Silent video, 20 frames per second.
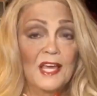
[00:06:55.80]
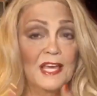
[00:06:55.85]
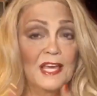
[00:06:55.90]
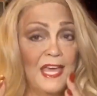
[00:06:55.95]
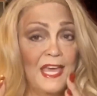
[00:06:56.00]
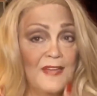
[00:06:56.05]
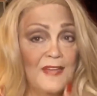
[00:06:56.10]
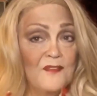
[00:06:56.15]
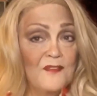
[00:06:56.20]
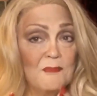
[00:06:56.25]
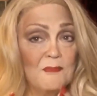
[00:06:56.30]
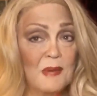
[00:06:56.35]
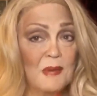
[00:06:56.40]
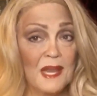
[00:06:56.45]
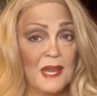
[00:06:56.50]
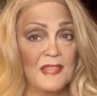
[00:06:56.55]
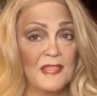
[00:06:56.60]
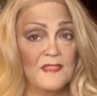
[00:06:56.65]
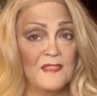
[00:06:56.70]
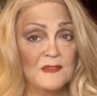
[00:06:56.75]

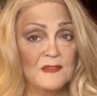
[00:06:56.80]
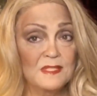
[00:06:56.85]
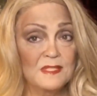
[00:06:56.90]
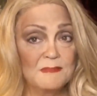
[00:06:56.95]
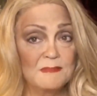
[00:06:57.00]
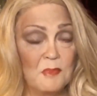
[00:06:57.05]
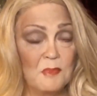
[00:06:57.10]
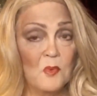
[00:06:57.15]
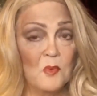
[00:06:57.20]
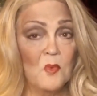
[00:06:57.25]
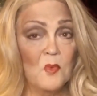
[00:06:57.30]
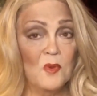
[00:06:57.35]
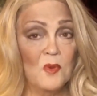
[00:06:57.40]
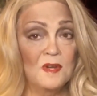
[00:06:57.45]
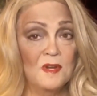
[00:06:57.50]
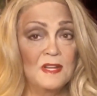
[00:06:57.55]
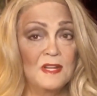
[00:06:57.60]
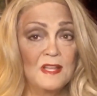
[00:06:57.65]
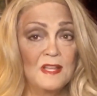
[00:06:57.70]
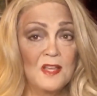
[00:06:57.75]
Everybody that's born
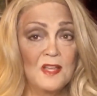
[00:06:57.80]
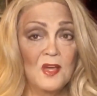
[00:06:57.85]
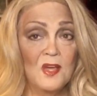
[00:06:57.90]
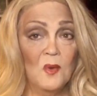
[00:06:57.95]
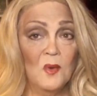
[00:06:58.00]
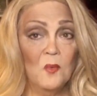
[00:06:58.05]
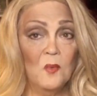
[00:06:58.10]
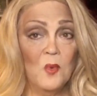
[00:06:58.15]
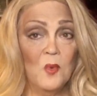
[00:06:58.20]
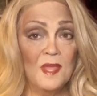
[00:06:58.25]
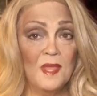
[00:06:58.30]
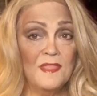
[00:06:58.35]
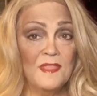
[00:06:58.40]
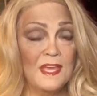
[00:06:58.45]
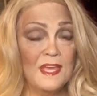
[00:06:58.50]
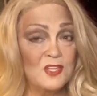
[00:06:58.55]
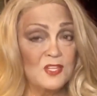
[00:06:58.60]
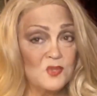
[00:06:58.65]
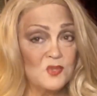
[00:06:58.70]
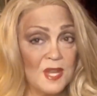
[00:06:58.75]
with a
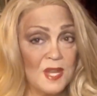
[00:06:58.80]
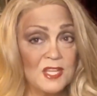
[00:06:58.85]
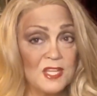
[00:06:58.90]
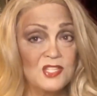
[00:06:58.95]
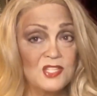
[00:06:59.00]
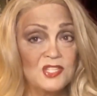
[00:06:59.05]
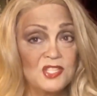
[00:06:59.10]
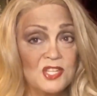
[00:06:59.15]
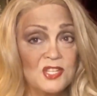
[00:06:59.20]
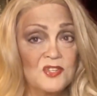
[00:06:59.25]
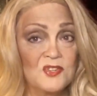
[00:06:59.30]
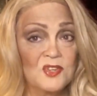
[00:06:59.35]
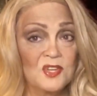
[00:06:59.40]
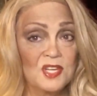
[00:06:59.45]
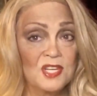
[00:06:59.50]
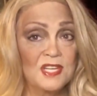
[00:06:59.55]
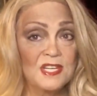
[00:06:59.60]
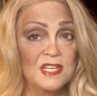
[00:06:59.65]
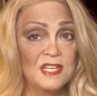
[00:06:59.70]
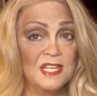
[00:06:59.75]
transgender
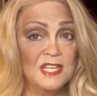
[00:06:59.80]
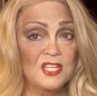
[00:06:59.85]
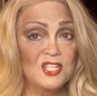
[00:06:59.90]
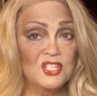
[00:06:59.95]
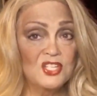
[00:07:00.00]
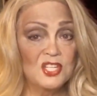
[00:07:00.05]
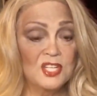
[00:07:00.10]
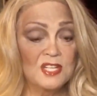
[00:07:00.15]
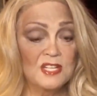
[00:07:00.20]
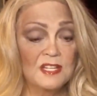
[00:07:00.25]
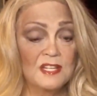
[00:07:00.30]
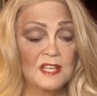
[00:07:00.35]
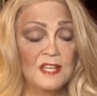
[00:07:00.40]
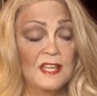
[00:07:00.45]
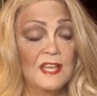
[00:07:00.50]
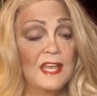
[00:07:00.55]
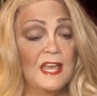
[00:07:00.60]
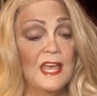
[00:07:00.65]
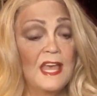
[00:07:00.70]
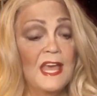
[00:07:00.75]
condition,
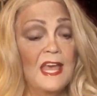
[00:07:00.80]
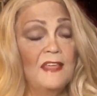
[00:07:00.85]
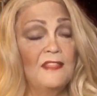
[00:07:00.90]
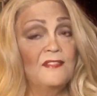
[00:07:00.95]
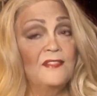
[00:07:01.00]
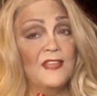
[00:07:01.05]
they